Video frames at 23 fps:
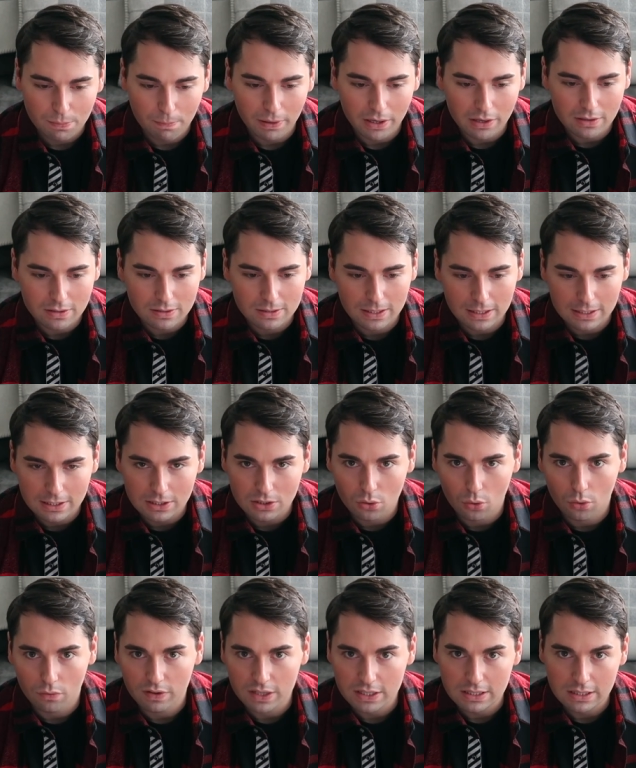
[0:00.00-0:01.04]
because this is
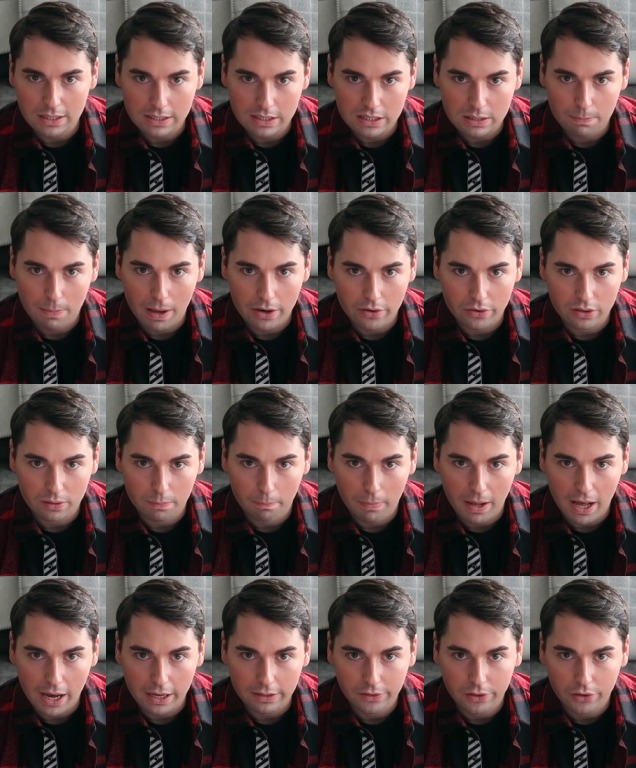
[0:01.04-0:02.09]
obviously inspired
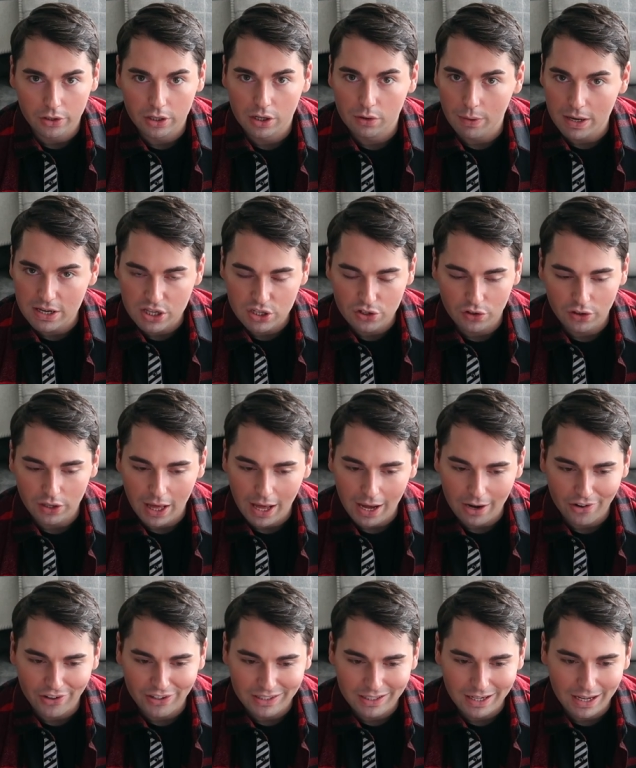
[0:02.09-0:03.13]
by their equestrian
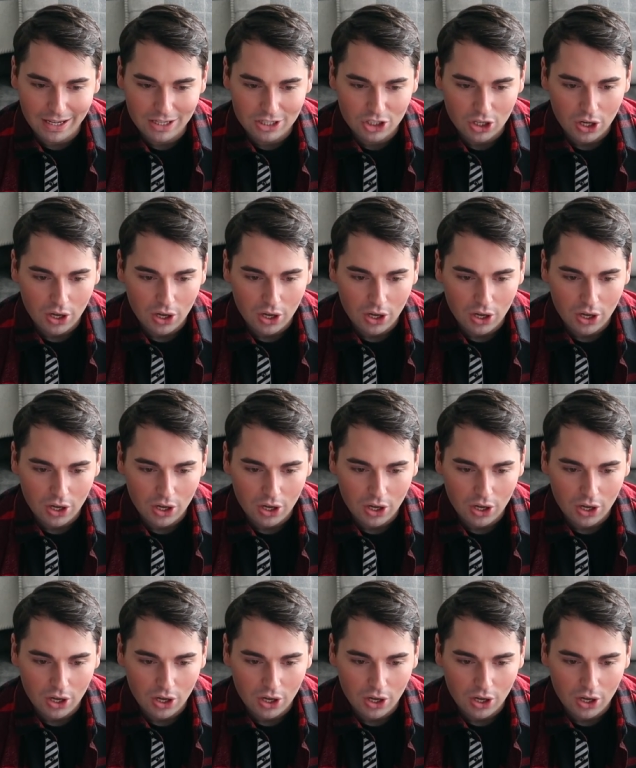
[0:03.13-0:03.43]
heritage.